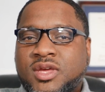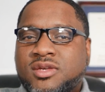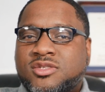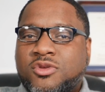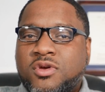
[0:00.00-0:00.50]

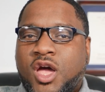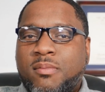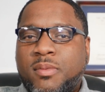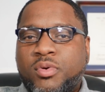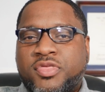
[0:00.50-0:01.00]
So you
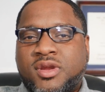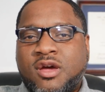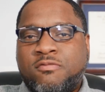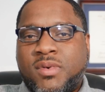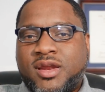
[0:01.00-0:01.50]
come up with
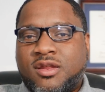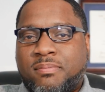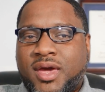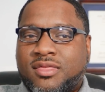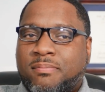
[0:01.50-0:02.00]
enough money to
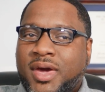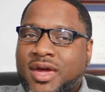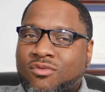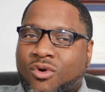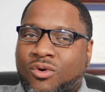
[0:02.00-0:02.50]
pay the
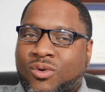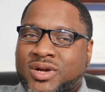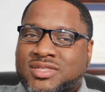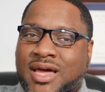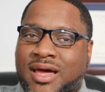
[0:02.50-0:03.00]
payroll
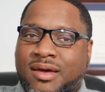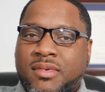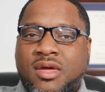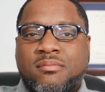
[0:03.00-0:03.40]
on time,